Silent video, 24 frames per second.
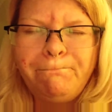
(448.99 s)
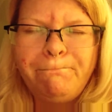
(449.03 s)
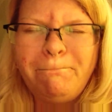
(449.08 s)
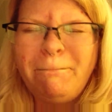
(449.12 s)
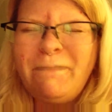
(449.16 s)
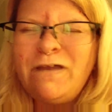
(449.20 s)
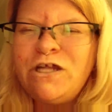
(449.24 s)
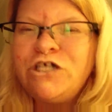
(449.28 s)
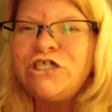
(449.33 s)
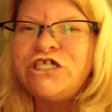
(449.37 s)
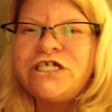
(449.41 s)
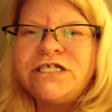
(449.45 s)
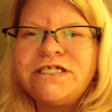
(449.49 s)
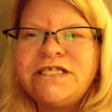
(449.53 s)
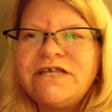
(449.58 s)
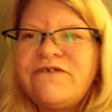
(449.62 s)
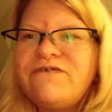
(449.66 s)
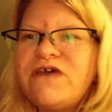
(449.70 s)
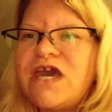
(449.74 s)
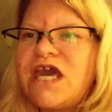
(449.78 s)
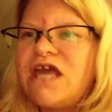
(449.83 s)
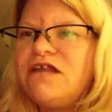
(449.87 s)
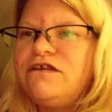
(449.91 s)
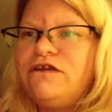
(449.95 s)
you're just
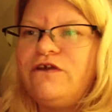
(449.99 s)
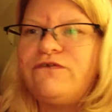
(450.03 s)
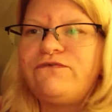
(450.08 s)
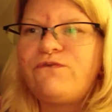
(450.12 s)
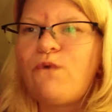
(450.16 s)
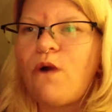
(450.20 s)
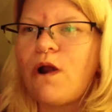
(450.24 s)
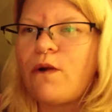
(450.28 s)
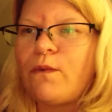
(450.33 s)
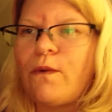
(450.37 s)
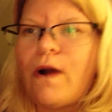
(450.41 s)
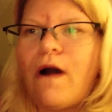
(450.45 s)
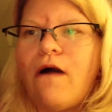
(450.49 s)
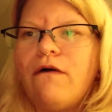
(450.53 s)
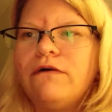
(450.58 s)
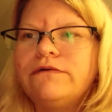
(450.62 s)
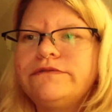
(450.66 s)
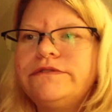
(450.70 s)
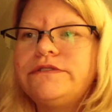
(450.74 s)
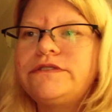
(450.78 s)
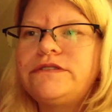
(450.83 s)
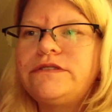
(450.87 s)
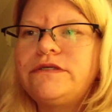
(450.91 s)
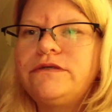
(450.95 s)
living in your four
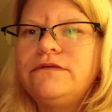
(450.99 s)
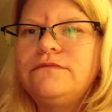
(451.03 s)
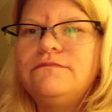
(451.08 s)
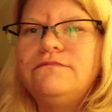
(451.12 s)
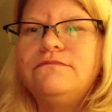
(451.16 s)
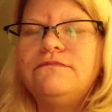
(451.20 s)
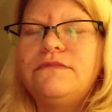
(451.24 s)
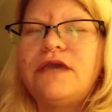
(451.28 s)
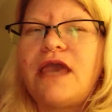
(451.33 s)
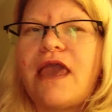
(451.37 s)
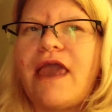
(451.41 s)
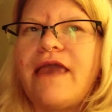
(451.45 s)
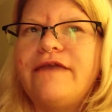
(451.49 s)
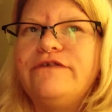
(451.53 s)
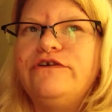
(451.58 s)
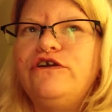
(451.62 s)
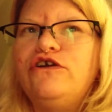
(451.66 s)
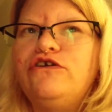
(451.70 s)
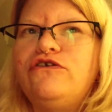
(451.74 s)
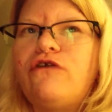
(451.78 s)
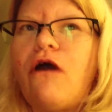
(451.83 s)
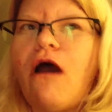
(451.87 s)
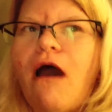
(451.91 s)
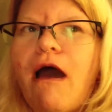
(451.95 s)
walls, and
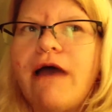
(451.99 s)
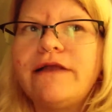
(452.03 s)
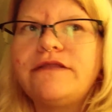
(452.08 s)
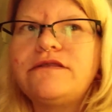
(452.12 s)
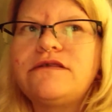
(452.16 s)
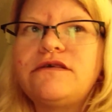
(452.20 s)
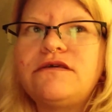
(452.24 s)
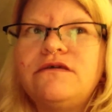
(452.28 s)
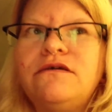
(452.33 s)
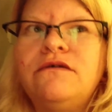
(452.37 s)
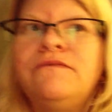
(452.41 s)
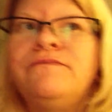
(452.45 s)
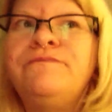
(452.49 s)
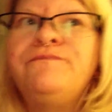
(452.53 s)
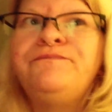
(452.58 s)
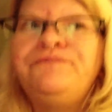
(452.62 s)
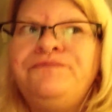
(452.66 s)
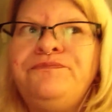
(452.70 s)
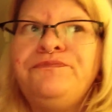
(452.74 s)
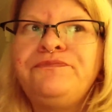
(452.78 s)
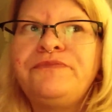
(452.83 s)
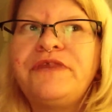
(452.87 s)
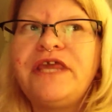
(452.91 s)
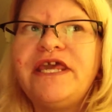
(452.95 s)
you're not
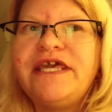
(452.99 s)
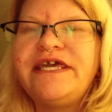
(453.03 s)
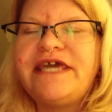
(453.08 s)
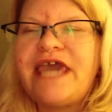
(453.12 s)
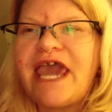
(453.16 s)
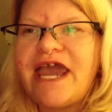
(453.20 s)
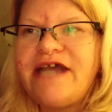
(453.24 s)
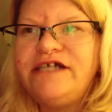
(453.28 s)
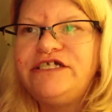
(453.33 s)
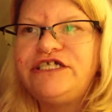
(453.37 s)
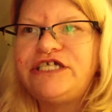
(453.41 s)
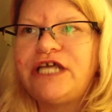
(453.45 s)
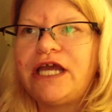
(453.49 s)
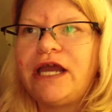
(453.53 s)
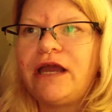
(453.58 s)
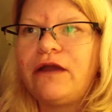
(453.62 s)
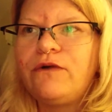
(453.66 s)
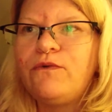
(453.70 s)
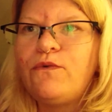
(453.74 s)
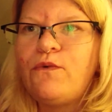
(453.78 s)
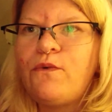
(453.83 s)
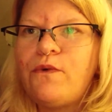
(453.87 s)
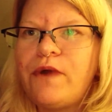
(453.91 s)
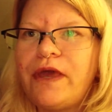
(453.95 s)

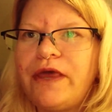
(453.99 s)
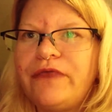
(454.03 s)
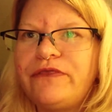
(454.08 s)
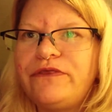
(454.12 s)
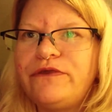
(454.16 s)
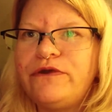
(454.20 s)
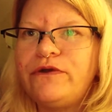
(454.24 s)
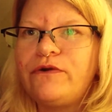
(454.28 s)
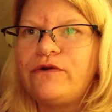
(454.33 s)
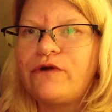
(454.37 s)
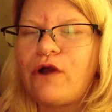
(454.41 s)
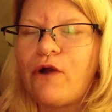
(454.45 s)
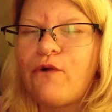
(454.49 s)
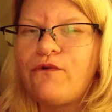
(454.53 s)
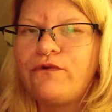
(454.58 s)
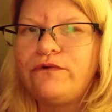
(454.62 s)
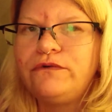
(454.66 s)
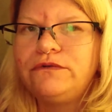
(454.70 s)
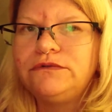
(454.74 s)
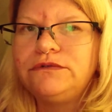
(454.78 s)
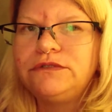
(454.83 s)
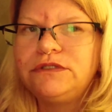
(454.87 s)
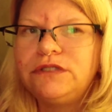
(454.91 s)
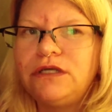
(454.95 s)
engaging with your
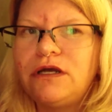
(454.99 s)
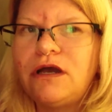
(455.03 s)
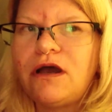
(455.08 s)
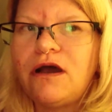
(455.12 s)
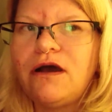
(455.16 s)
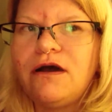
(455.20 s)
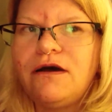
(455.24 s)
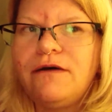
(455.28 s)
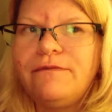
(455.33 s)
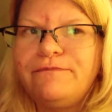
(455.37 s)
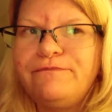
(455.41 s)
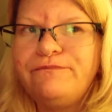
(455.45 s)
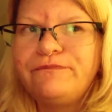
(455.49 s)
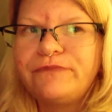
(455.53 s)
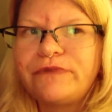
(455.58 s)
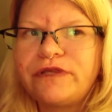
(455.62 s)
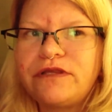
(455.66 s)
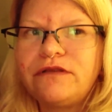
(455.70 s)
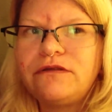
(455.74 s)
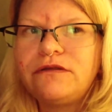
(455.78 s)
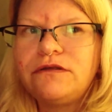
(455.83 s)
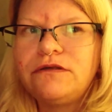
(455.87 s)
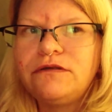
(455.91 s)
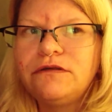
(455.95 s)
own
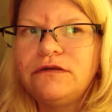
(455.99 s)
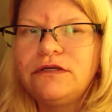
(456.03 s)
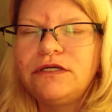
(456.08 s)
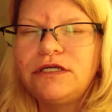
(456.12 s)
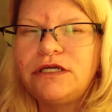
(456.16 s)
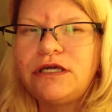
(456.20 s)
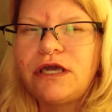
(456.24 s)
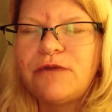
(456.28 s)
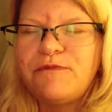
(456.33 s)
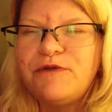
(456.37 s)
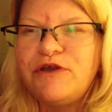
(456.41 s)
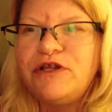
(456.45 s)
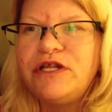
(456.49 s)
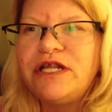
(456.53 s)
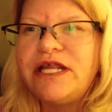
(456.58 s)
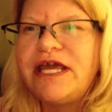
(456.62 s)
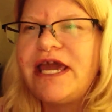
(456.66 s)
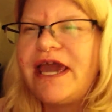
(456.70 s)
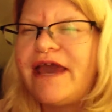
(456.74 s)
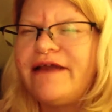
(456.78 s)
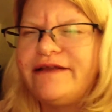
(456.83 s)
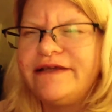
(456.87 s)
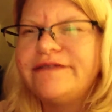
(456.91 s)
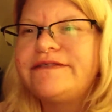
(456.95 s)

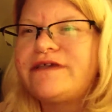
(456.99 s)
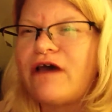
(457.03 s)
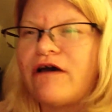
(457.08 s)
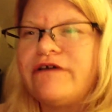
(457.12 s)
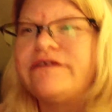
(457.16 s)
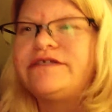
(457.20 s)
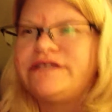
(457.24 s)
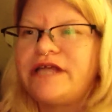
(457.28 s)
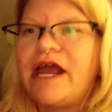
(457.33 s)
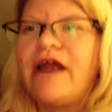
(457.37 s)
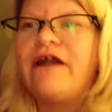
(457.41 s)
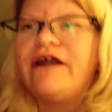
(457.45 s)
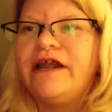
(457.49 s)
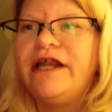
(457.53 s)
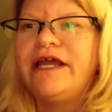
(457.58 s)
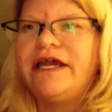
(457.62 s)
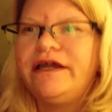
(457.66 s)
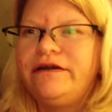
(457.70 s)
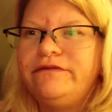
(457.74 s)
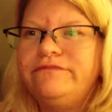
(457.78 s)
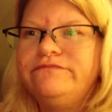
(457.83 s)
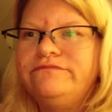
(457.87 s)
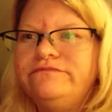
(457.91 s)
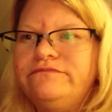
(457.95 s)
community, and it's
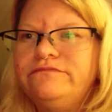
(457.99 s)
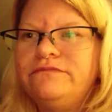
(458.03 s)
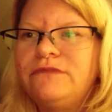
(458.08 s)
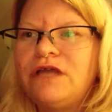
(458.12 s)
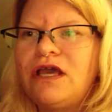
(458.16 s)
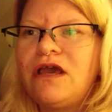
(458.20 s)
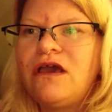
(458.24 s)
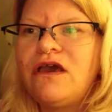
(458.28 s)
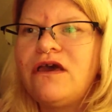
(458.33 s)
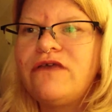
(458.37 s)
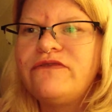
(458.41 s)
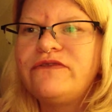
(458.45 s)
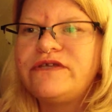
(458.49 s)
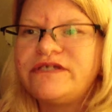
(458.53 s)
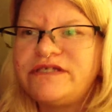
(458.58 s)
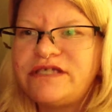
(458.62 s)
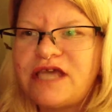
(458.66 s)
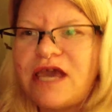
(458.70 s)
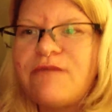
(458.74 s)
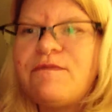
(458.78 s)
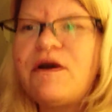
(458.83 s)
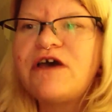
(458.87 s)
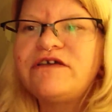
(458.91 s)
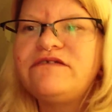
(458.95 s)
austerity. The
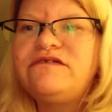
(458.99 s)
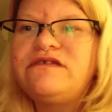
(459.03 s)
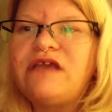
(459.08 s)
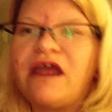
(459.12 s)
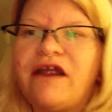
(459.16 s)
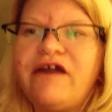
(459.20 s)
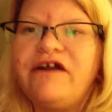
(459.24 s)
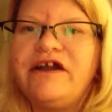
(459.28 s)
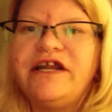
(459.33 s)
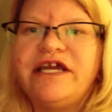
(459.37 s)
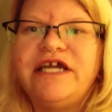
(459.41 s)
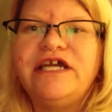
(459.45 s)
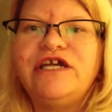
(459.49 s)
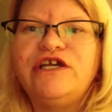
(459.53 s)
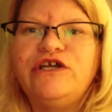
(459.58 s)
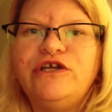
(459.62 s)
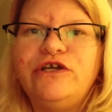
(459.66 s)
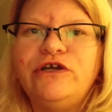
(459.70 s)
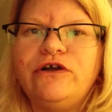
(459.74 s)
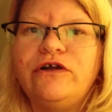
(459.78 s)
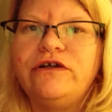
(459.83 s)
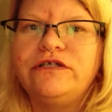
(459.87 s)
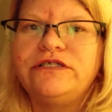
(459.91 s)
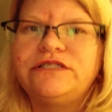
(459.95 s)
same austerity
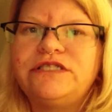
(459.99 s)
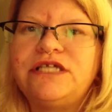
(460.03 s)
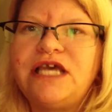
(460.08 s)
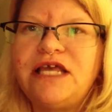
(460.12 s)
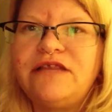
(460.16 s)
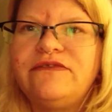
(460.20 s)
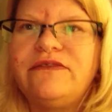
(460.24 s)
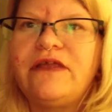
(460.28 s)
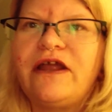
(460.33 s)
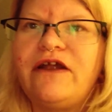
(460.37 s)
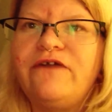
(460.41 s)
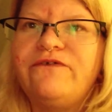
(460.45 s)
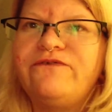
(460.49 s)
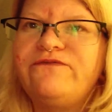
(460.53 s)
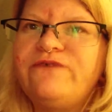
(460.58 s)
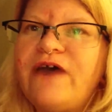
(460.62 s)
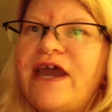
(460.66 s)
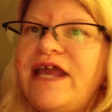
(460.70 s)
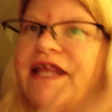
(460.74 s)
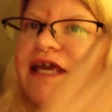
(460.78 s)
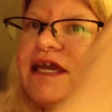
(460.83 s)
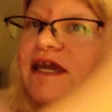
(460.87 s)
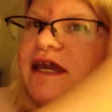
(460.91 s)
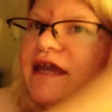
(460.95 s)
you're sitting there
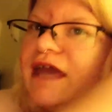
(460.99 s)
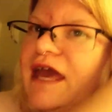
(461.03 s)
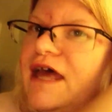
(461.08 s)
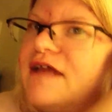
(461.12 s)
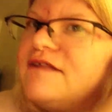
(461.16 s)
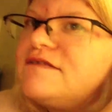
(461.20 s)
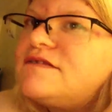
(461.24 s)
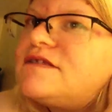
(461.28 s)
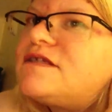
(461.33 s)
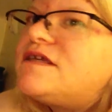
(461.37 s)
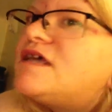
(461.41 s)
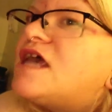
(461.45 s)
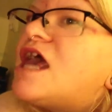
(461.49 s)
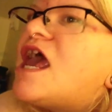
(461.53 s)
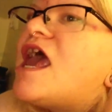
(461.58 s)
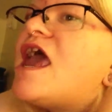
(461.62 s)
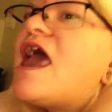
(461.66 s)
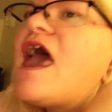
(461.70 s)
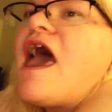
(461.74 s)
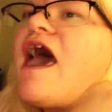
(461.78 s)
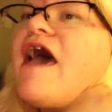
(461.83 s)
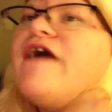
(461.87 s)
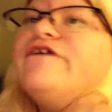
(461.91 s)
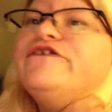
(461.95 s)
fighting against,
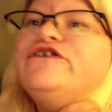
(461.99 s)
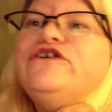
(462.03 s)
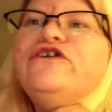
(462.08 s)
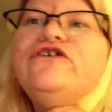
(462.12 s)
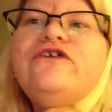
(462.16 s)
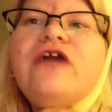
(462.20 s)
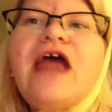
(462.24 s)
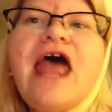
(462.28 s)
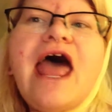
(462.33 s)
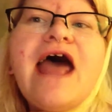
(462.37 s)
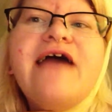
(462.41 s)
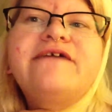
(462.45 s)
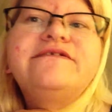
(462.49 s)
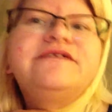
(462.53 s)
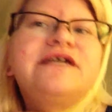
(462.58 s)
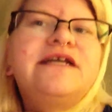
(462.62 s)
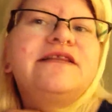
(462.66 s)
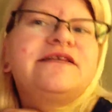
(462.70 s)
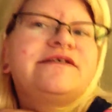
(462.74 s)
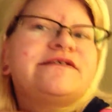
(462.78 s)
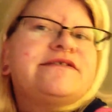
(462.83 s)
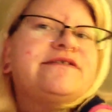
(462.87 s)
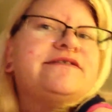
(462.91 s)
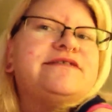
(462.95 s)
and you're acting
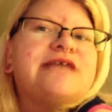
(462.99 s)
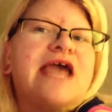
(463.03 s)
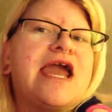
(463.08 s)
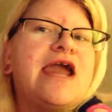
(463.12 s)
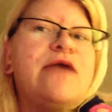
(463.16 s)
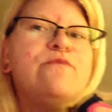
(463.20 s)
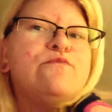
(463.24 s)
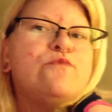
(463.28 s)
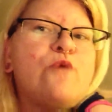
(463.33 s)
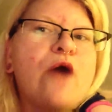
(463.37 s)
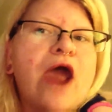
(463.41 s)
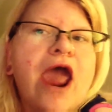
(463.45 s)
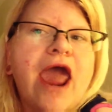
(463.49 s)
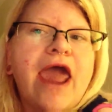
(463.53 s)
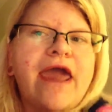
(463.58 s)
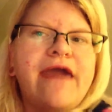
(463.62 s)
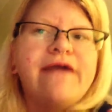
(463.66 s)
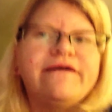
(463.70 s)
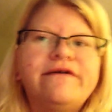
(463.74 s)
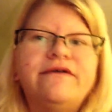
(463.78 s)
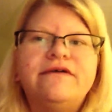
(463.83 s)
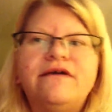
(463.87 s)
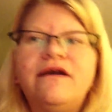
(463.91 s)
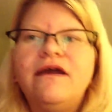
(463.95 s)
the same way